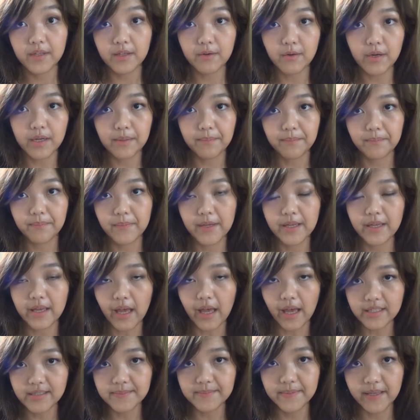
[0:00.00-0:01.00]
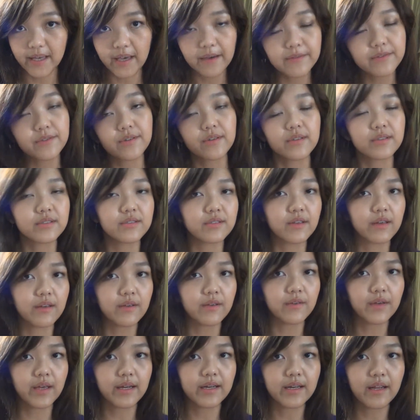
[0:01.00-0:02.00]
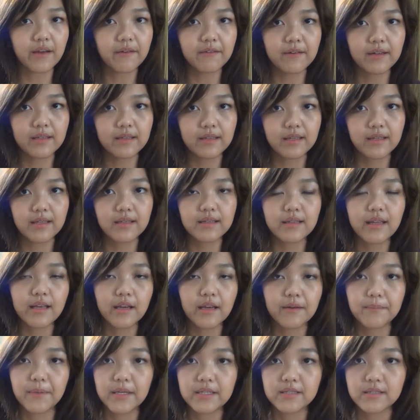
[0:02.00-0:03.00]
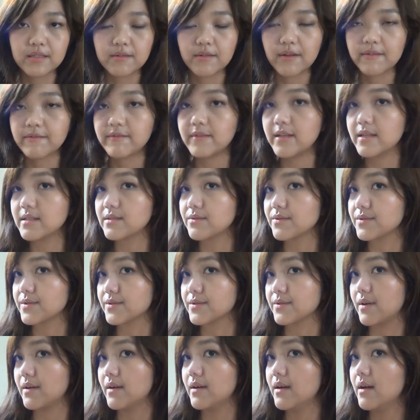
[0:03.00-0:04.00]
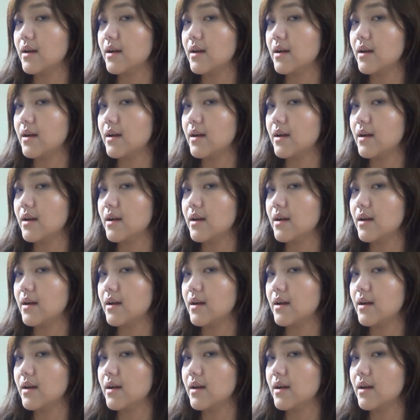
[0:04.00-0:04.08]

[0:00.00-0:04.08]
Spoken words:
quite a big SPF, so you can definitely take a picture with this as well.